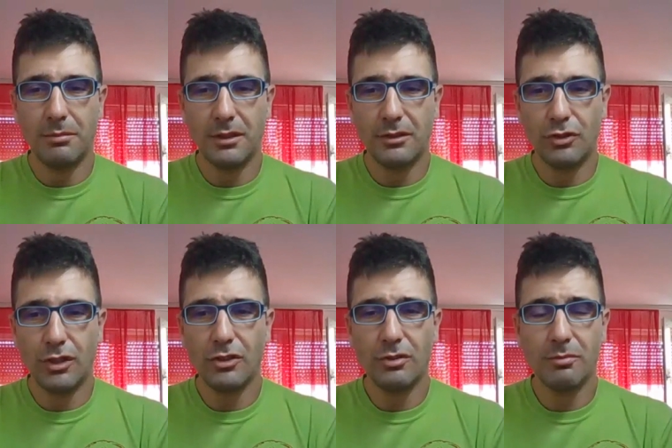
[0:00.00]
but
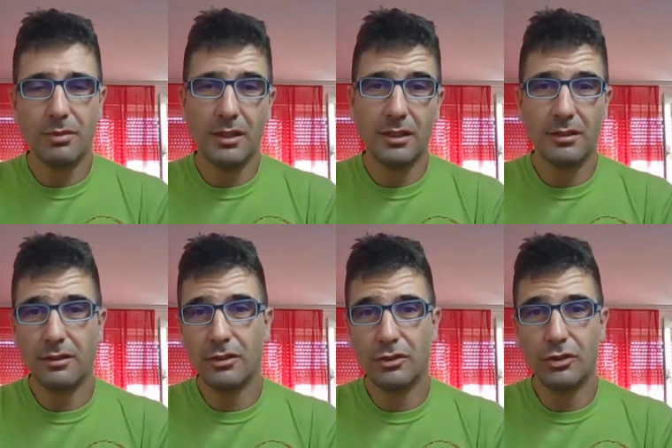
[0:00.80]
judging by
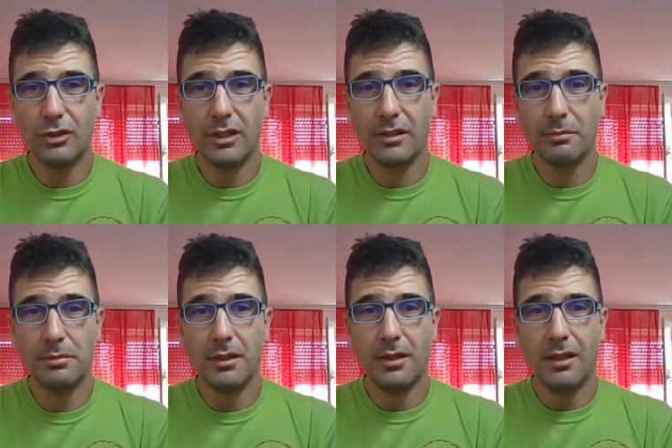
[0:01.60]
current shape,